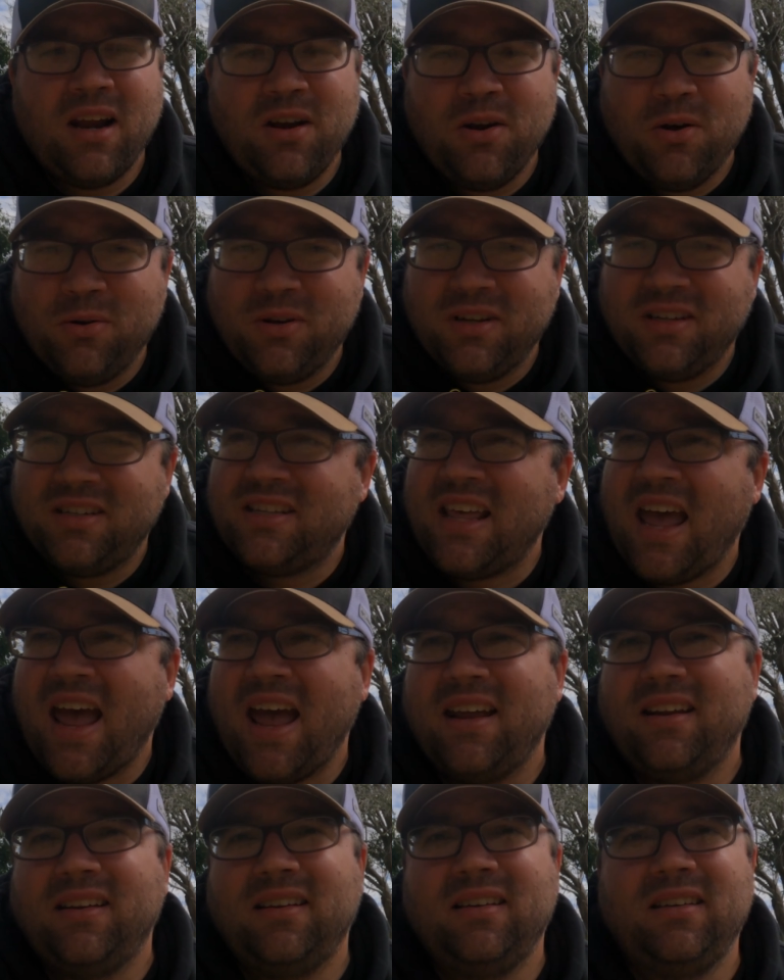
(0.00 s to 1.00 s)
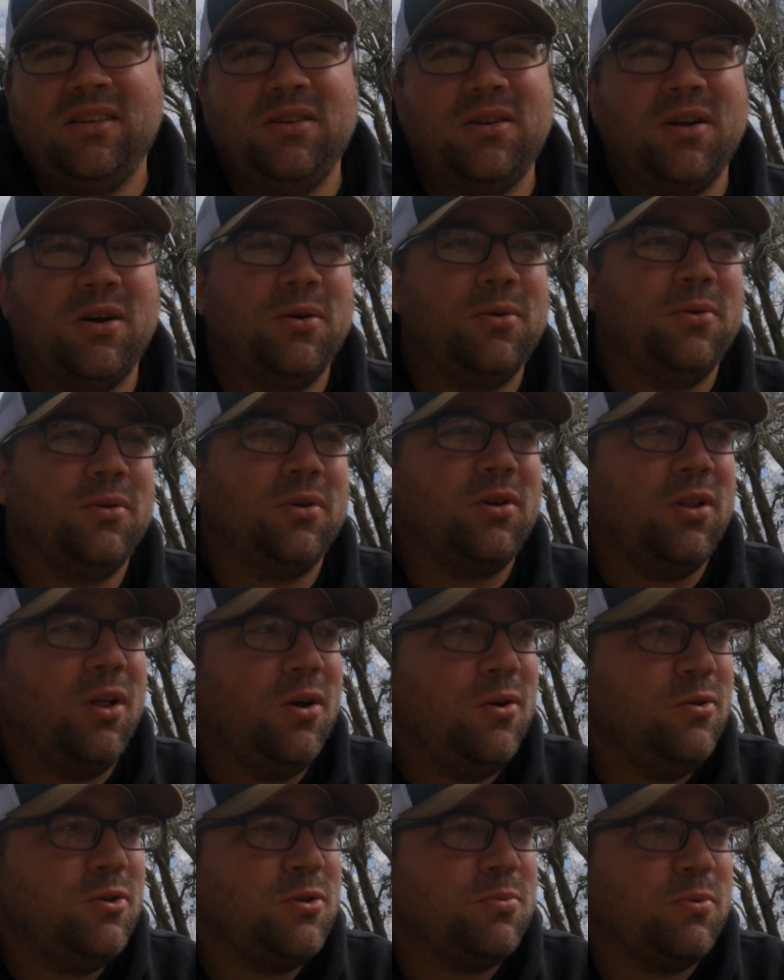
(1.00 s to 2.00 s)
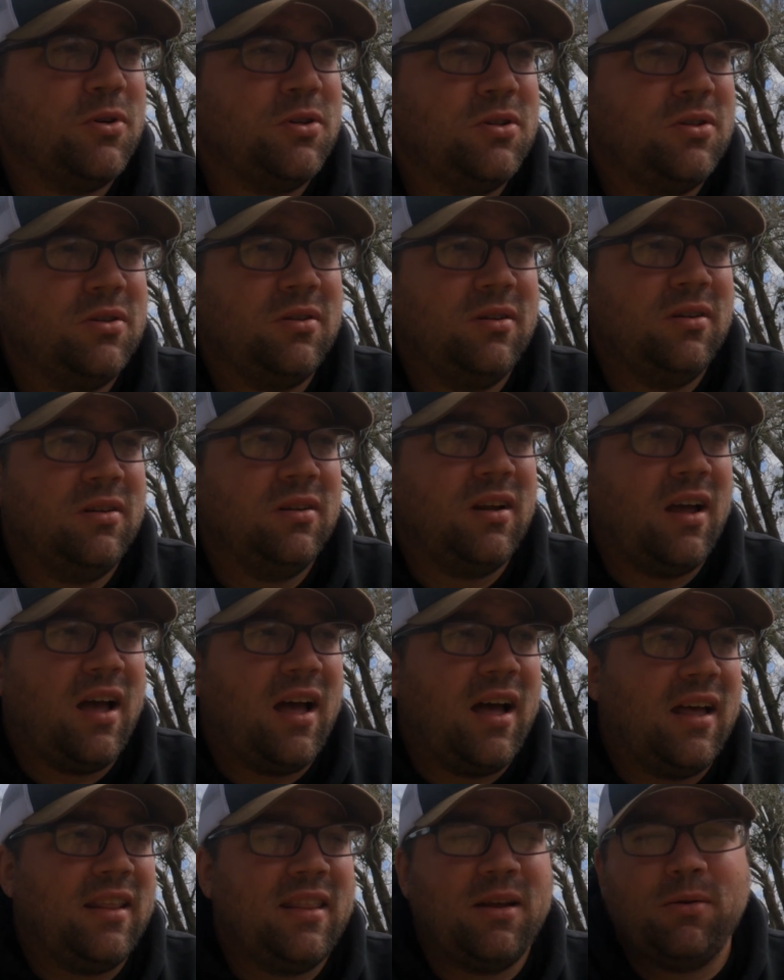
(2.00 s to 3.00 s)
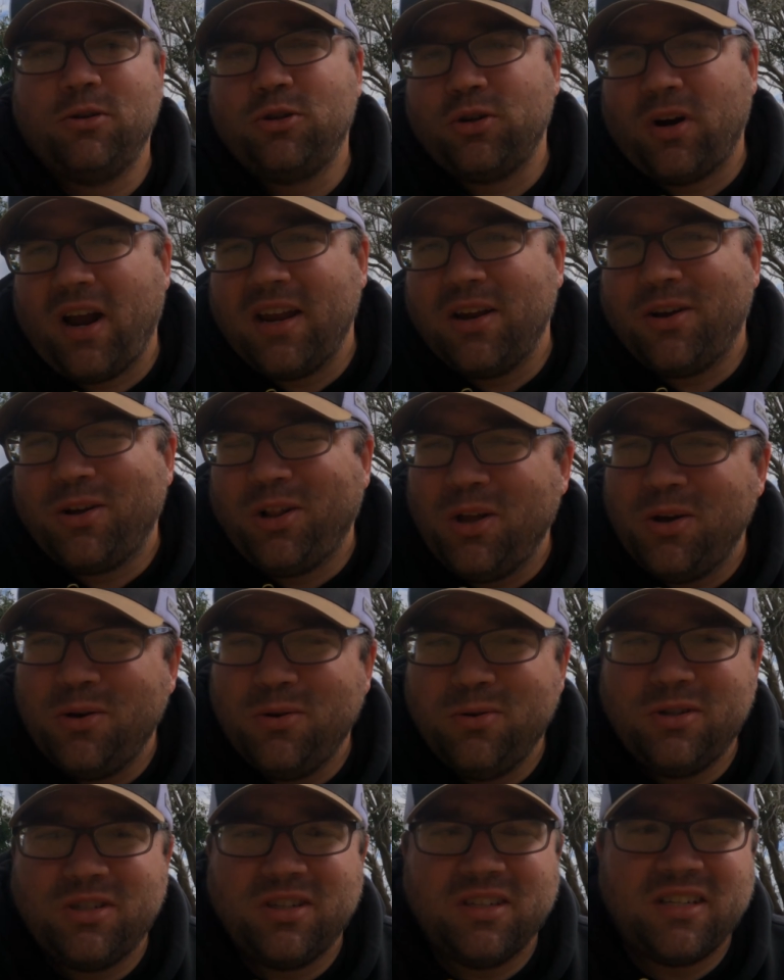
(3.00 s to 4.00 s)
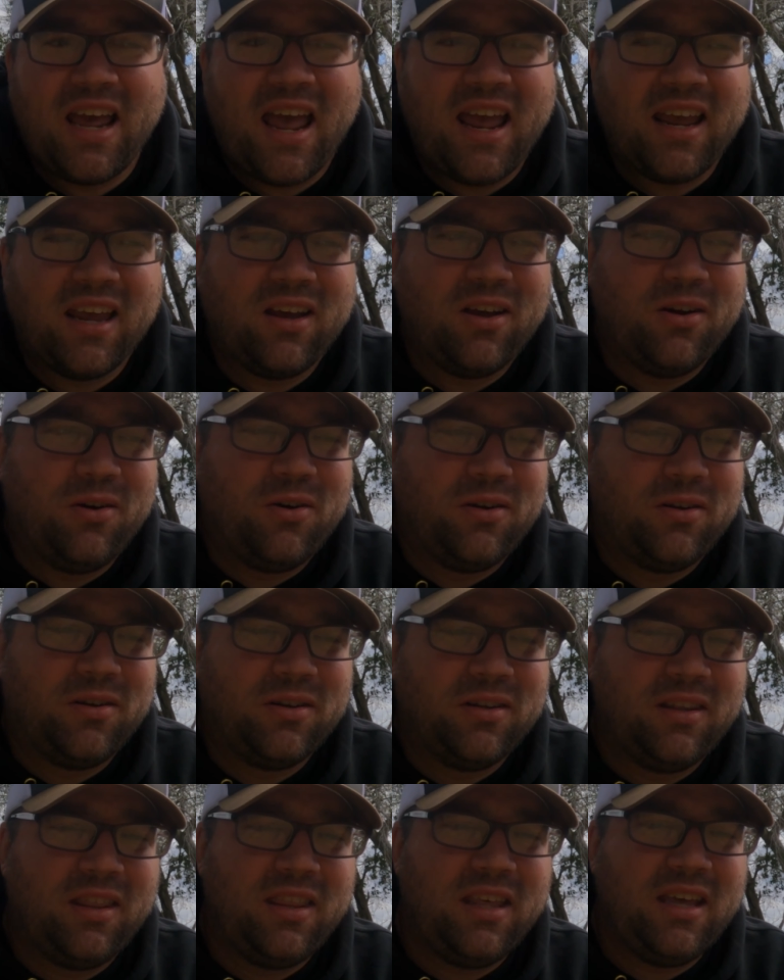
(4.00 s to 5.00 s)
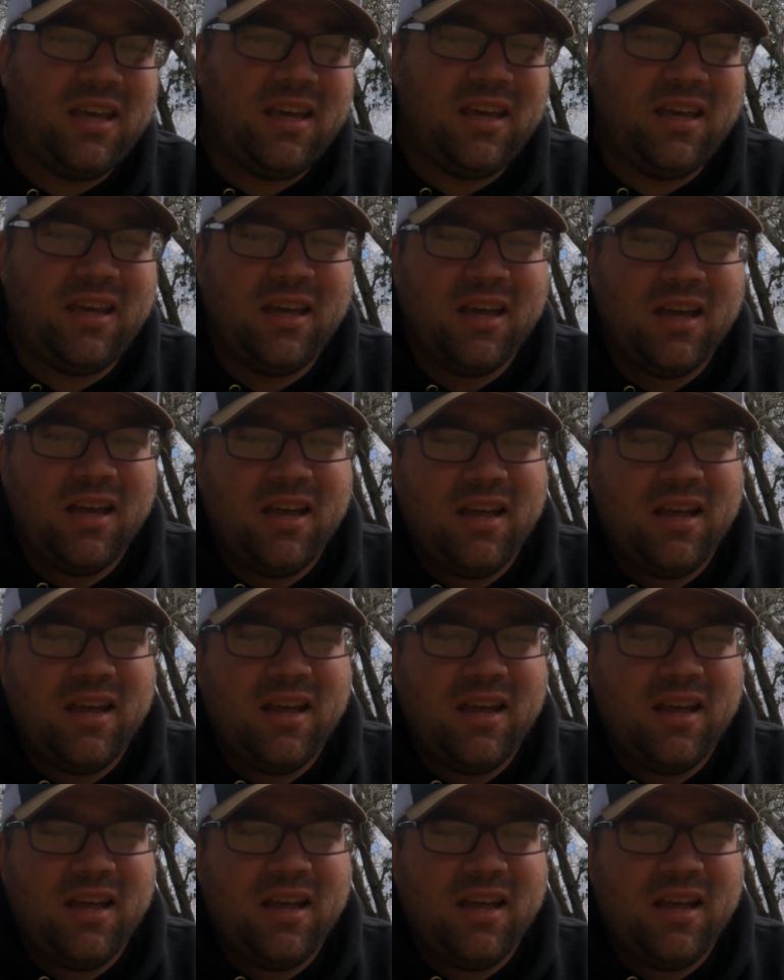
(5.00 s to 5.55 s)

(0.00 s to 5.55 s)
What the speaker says: I noticed that, you know, the clothes were they were drying clothes just hanging on the